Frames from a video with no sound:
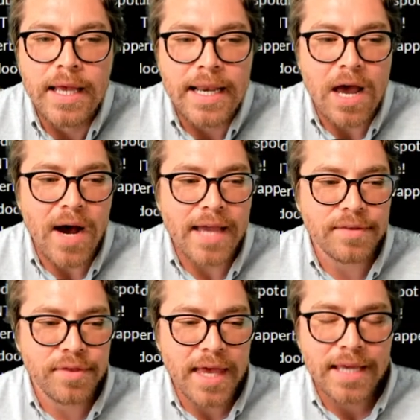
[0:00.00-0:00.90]
Now, I
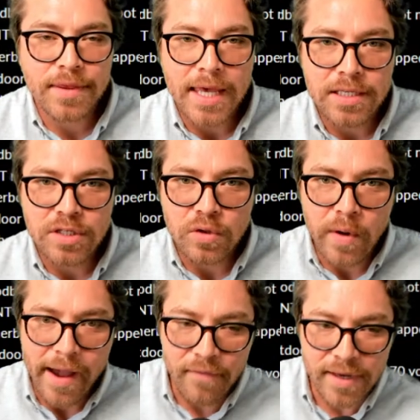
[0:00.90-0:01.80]
think they do
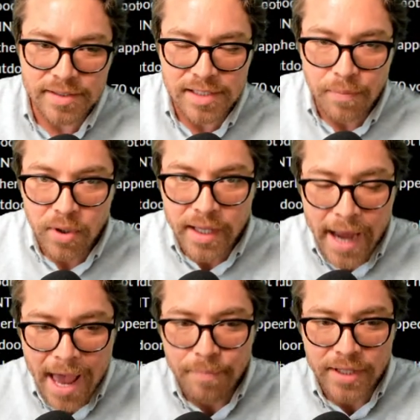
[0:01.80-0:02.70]
have a separate
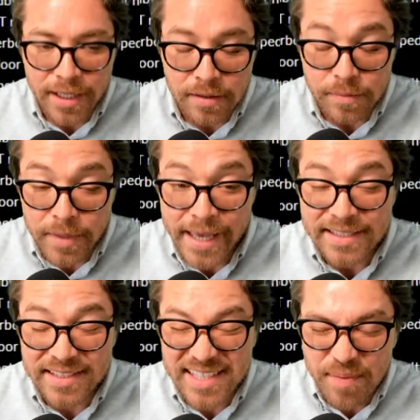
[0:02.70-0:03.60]
app, a
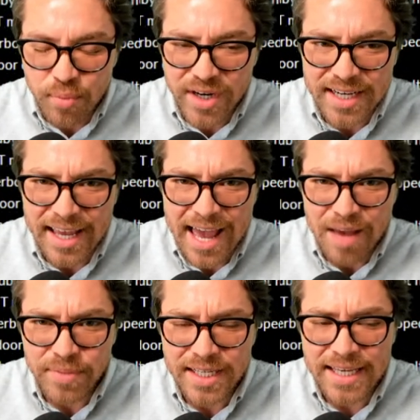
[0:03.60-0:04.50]
separate
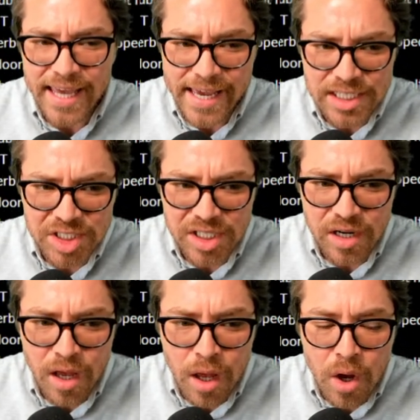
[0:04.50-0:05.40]
application
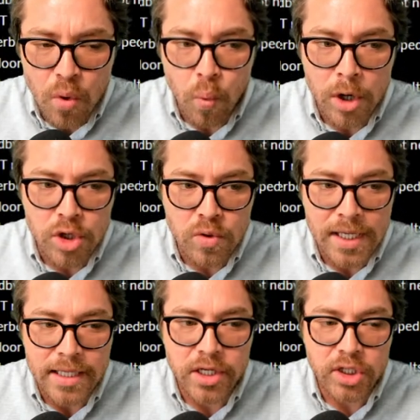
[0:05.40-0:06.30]
where you
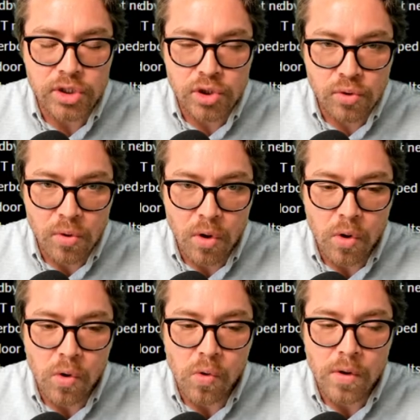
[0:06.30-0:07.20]
can
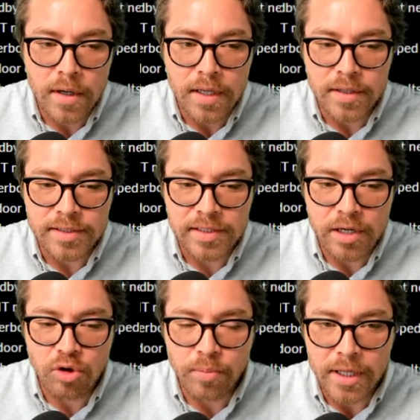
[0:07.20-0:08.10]
control the
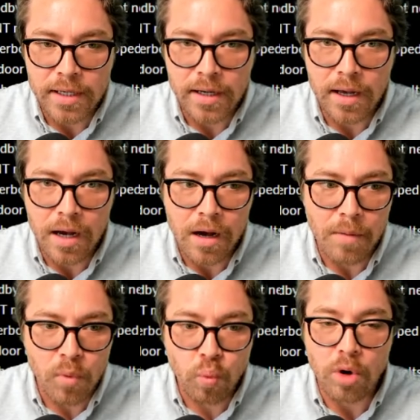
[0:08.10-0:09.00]
sinker bit
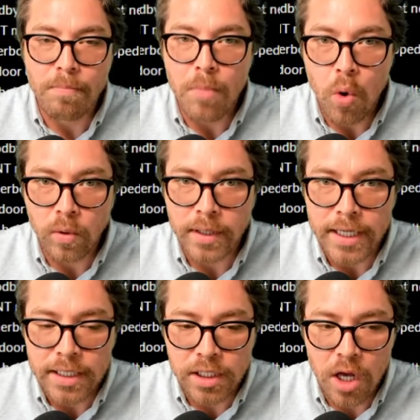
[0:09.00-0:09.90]
um,
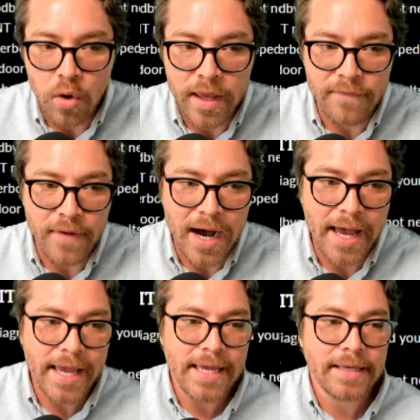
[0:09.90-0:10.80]
remotely. You know, if
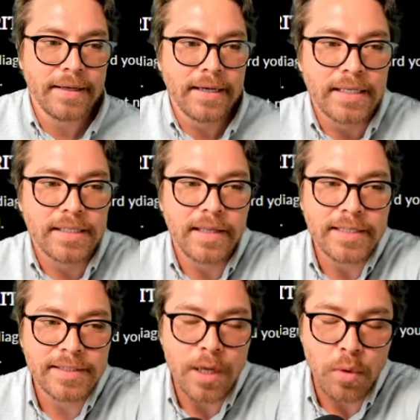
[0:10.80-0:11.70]
I,
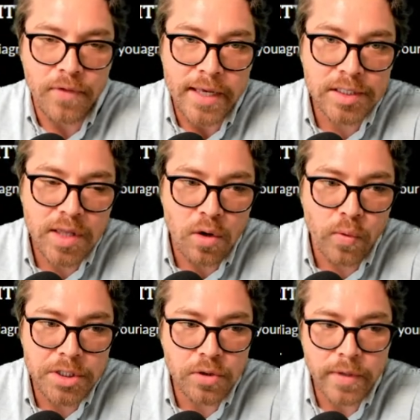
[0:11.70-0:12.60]
let's say with this, the
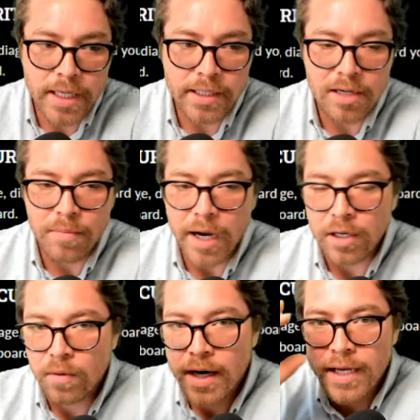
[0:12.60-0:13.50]
original helium
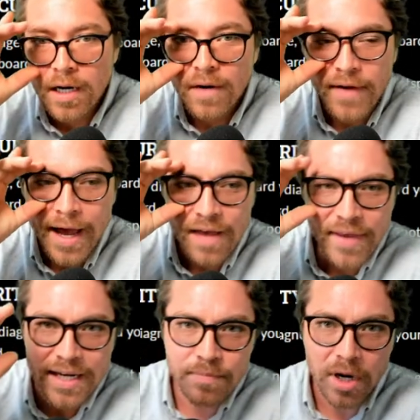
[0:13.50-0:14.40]
miner right here, if I have
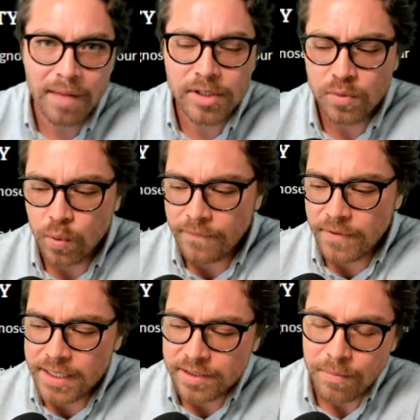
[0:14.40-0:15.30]
any problems with
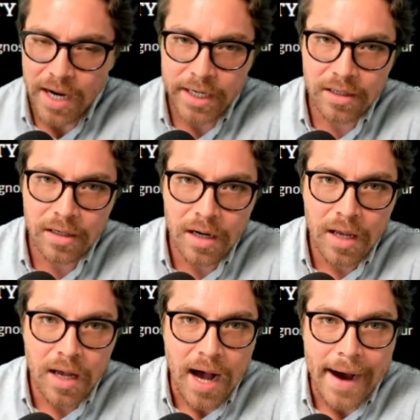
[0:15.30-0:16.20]
this miner,
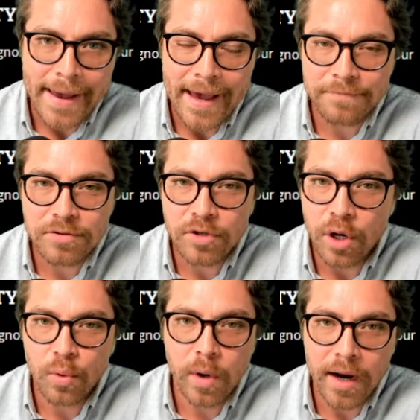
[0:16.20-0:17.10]
I have to
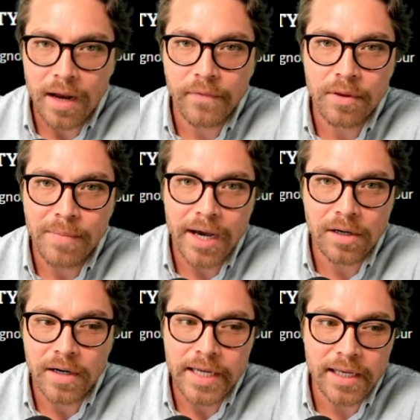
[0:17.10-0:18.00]
go wherever the
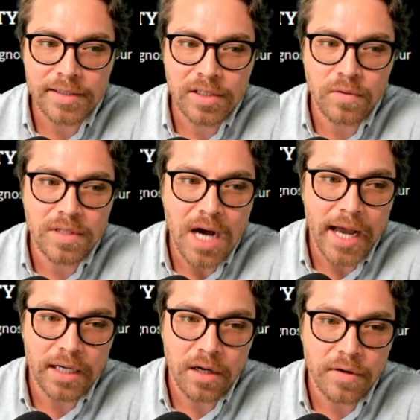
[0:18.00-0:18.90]
miner is to
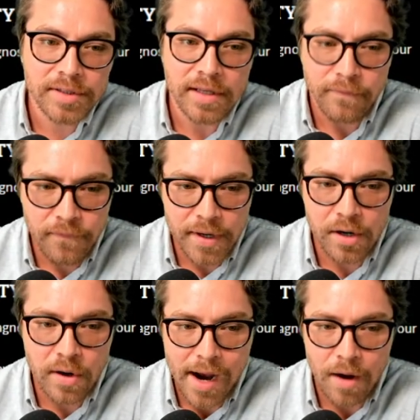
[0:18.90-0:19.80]
diagnose and
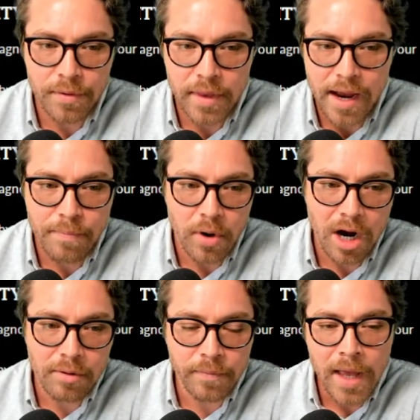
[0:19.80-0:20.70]
figure out that
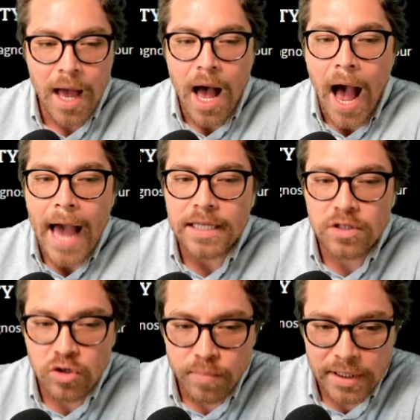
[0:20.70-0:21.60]
problem. I
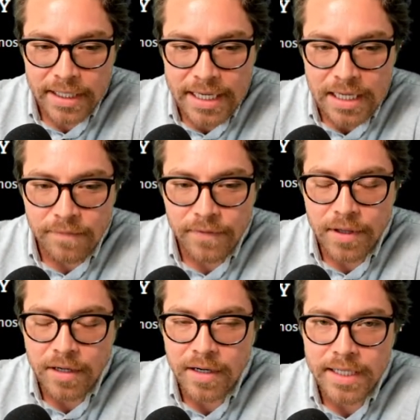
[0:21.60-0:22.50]
do believe
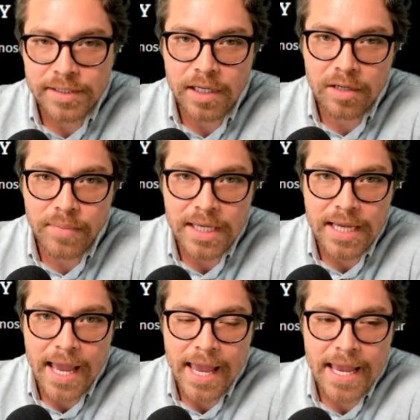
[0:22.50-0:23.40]
there is going to
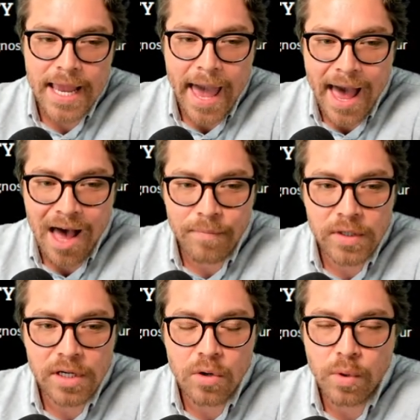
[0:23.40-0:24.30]
be a app,
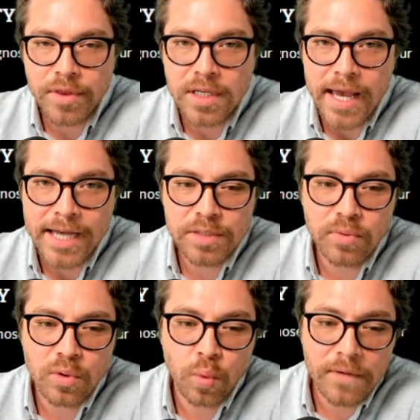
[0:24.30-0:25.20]
you know, with the
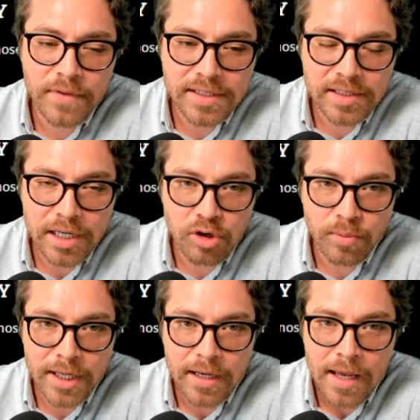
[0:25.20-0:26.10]
dashboard with the
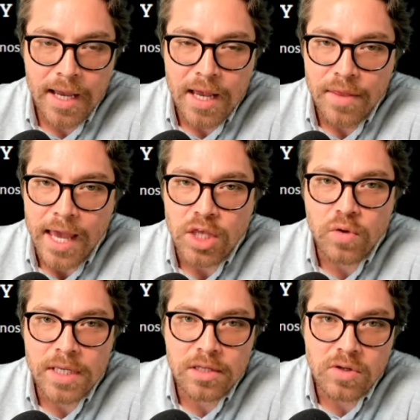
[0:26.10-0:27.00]
Syncrobit that you
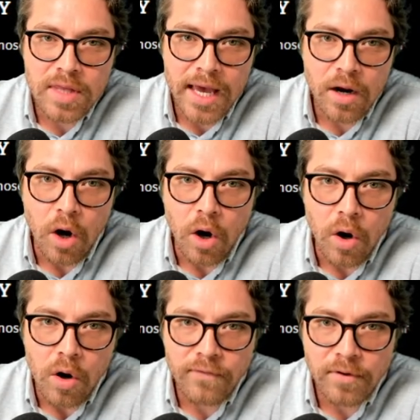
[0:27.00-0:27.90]
can do that
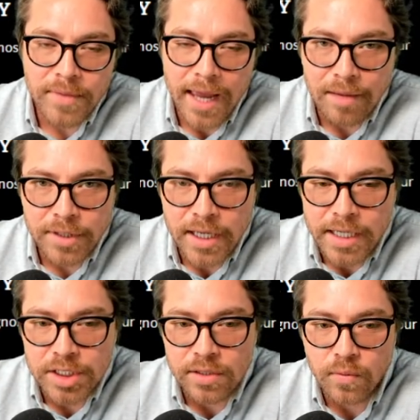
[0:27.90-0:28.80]
all from the
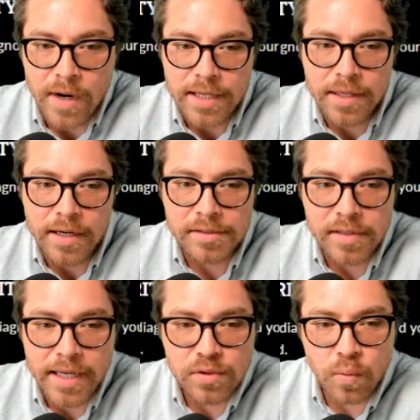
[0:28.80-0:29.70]
application right there. So
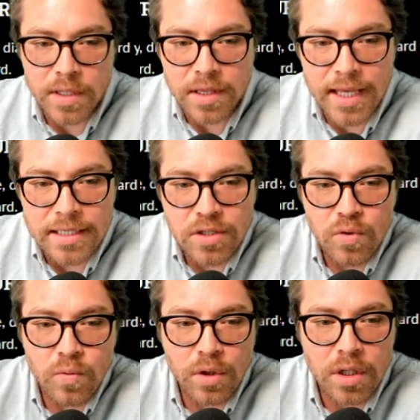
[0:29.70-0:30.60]
that's one thing
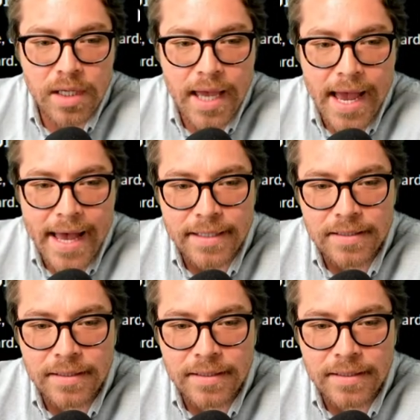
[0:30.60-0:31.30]
to look at.